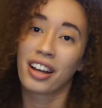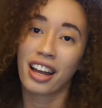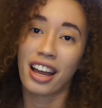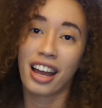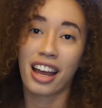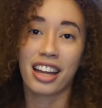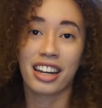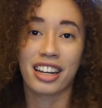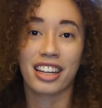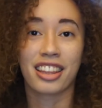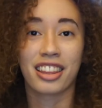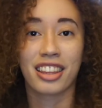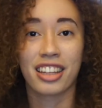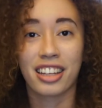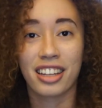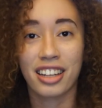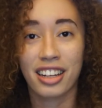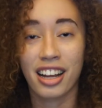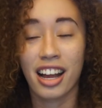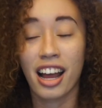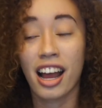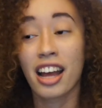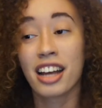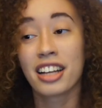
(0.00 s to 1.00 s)

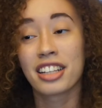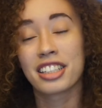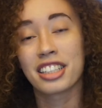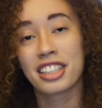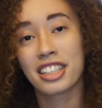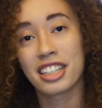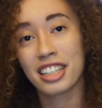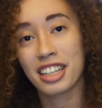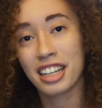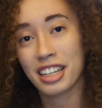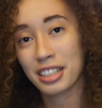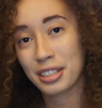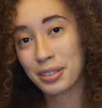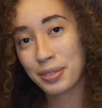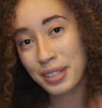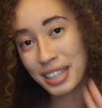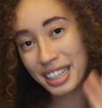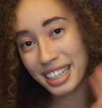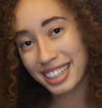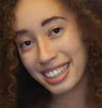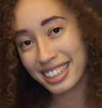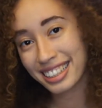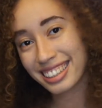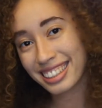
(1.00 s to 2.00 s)
anything. See you next
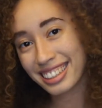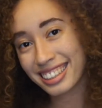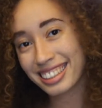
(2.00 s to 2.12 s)
week.